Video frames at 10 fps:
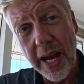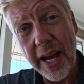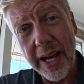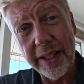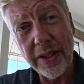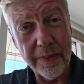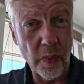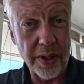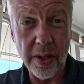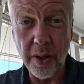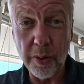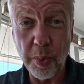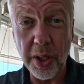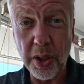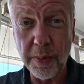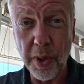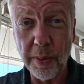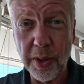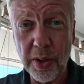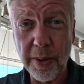and whether those precious
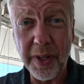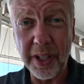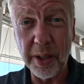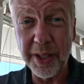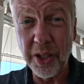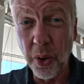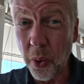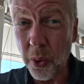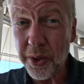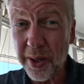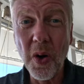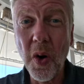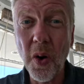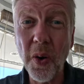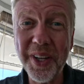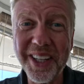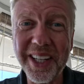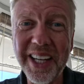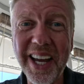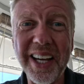moments are going to be caught or you're going
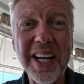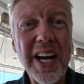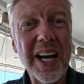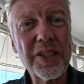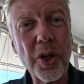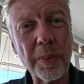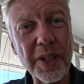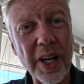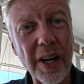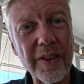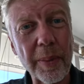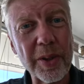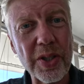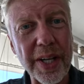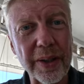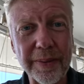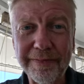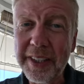to get a chopped in half leopard seal